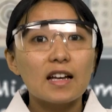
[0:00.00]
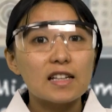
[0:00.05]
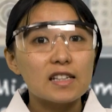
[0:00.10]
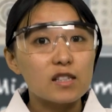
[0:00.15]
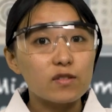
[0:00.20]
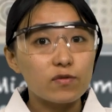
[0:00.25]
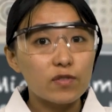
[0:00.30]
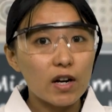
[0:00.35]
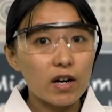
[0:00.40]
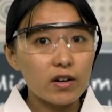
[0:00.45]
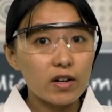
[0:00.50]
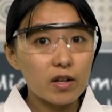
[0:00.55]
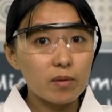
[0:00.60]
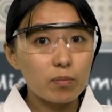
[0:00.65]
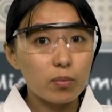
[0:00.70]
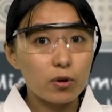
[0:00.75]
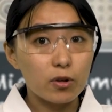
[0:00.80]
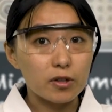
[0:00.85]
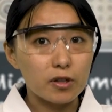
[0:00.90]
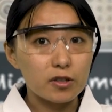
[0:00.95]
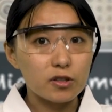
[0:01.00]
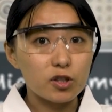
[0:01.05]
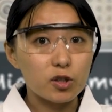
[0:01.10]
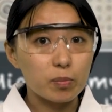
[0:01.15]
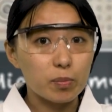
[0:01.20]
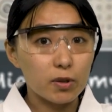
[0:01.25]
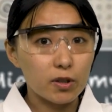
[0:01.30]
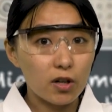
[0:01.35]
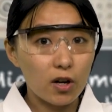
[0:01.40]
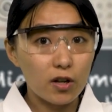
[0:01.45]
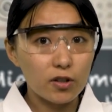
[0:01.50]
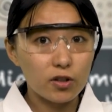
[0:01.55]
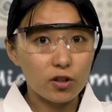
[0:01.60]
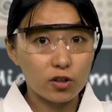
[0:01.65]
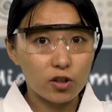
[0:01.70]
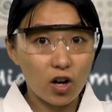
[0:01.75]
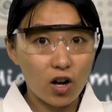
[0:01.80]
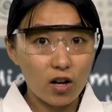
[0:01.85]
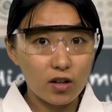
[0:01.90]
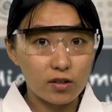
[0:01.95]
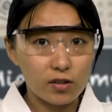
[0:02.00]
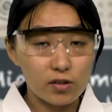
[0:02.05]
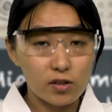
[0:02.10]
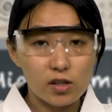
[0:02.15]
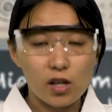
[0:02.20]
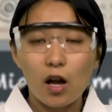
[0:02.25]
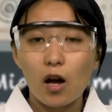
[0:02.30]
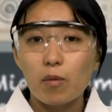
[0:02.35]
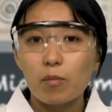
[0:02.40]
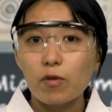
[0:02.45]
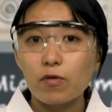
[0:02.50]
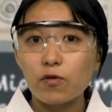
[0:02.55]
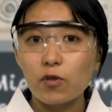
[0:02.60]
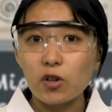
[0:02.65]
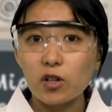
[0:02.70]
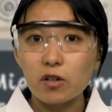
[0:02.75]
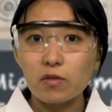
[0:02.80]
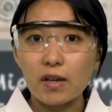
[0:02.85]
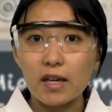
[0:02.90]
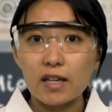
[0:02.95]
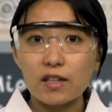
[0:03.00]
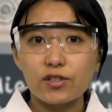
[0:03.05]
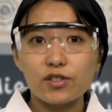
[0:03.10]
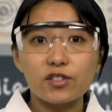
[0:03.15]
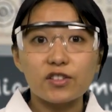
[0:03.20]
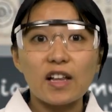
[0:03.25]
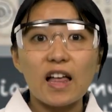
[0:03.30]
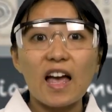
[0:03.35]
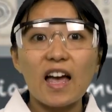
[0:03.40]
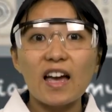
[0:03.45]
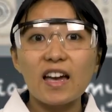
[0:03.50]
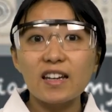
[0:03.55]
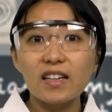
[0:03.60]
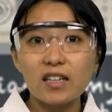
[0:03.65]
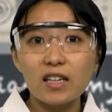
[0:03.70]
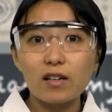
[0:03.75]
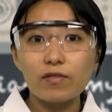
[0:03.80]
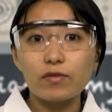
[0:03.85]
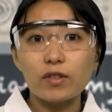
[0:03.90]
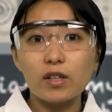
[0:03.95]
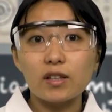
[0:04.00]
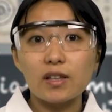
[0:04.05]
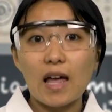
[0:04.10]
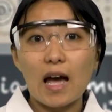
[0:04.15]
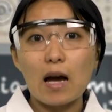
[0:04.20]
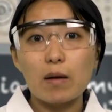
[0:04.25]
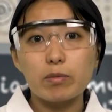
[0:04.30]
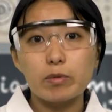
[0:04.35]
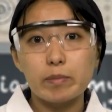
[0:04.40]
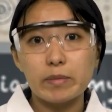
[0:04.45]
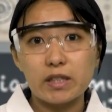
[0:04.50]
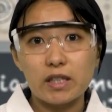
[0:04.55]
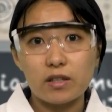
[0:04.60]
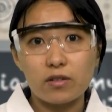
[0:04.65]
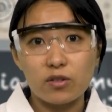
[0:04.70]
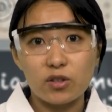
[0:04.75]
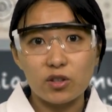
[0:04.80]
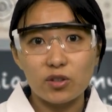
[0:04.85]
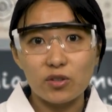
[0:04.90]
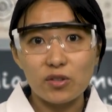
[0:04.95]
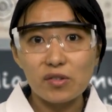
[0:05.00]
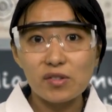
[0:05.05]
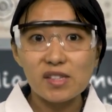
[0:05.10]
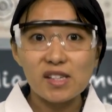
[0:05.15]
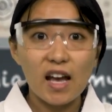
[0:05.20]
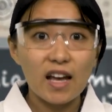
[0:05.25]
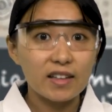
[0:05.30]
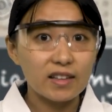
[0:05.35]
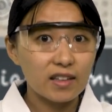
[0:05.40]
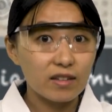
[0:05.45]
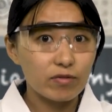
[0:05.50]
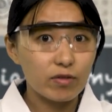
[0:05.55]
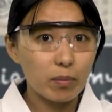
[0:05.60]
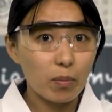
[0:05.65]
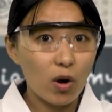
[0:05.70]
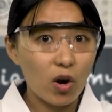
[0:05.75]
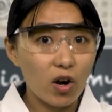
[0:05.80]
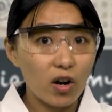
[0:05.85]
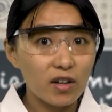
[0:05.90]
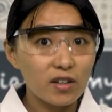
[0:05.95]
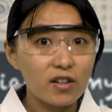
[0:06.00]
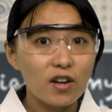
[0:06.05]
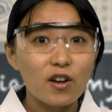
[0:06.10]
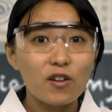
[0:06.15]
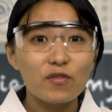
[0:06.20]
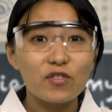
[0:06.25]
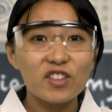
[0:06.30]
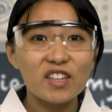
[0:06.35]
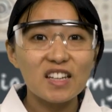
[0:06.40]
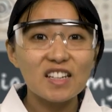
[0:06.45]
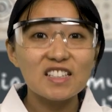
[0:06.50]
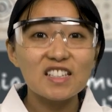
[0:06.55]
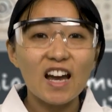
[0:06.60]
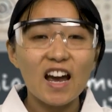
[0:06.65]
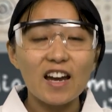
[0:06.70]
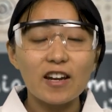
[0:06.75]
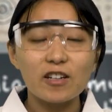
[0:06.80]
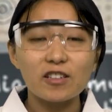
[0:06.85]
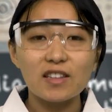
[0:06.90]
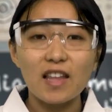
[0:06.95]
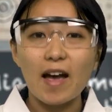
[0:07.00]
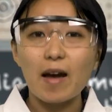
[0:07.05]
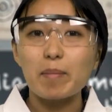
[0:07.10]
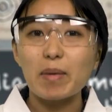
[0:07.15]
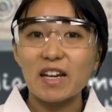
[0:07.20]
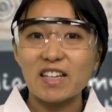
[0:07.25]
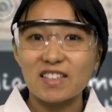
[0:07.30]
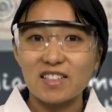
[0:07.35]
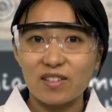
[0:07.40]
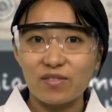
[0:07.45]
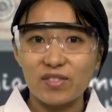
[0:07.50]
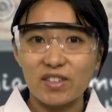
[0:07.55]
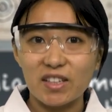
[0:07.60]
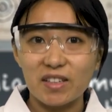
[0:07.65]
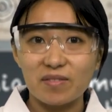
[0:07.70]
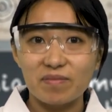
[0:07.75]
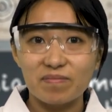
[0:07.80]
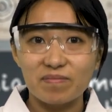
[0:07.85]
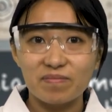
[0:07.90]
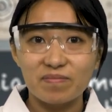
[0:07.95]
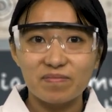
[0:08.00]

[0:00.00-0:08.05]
It's very important to put on your goggles before you handle any of the lab materials and leave them on for the entire lab activity.